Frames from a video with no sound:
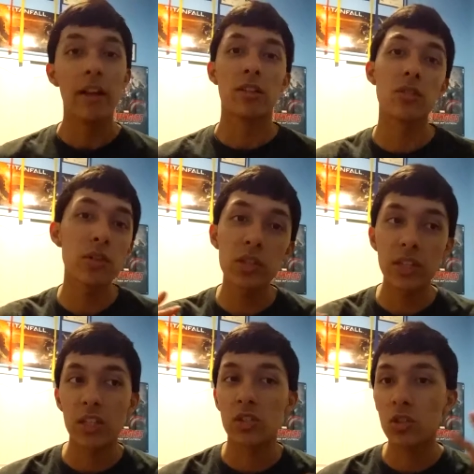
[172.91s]
So there's
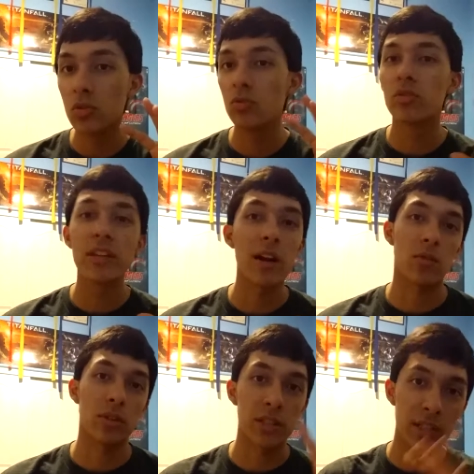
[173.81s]
like this huge
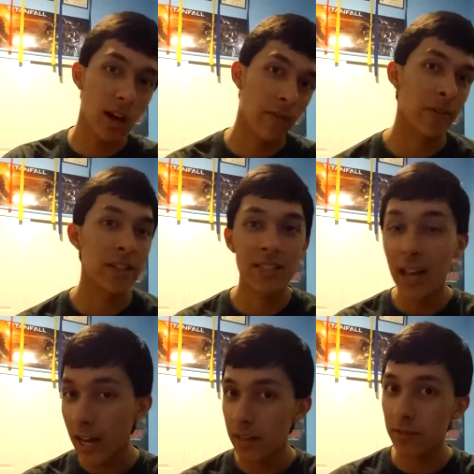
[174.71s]
network of stuff, and it's
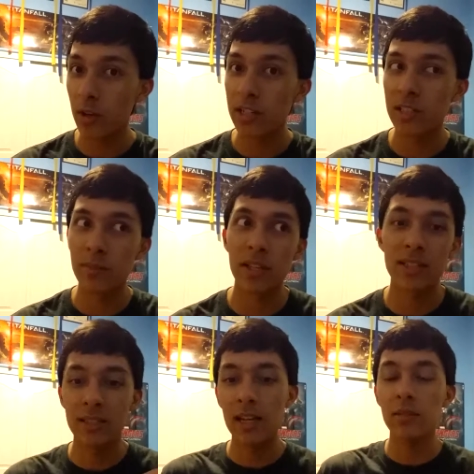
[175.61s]
kind of crazy
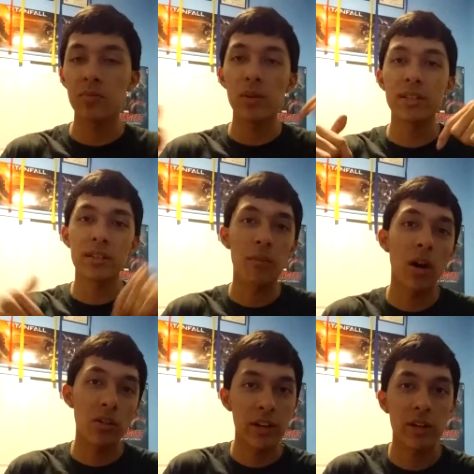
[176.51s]
because it takes place in the
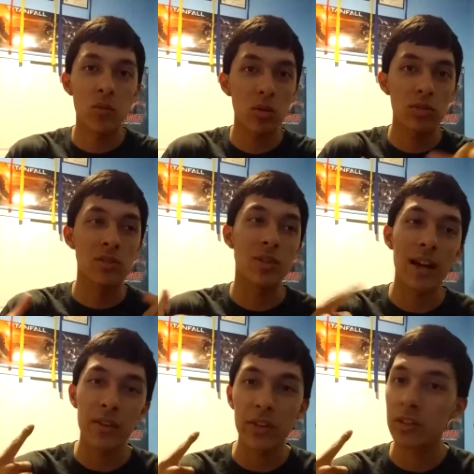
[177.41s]
modern day world, so you
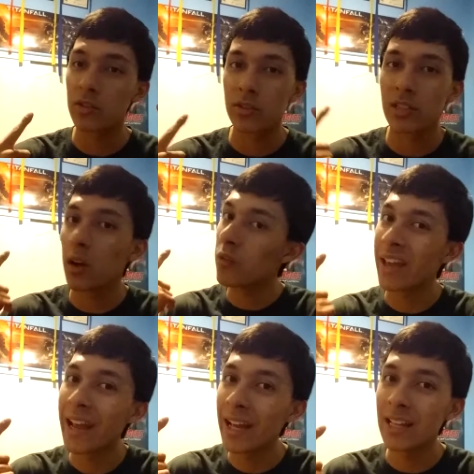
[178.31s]
kind of think to yourself,
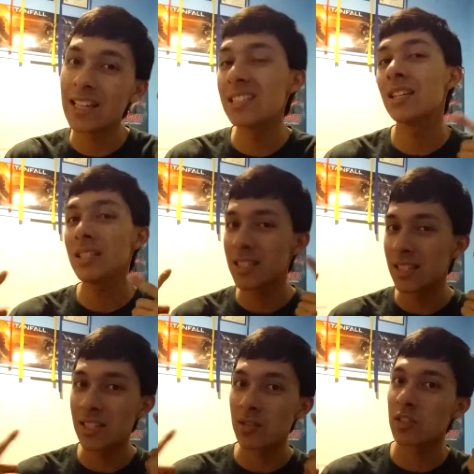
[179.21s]
does
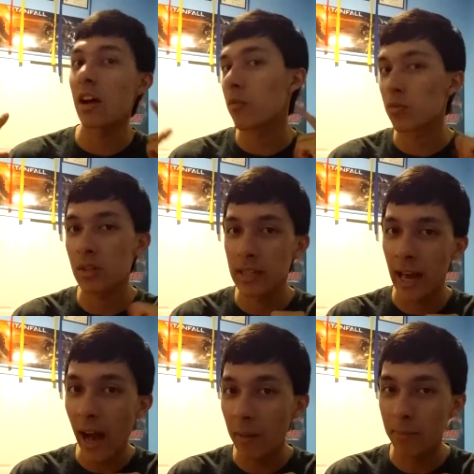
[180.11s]
this stuff really
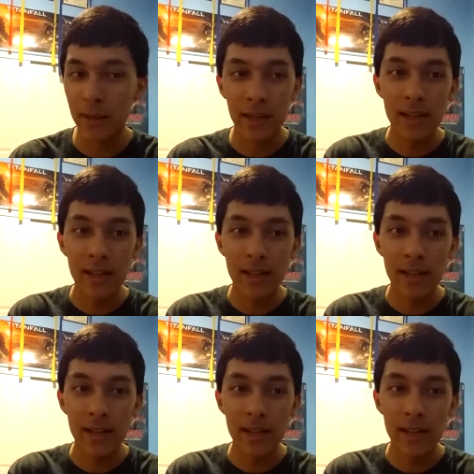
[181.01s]
happen?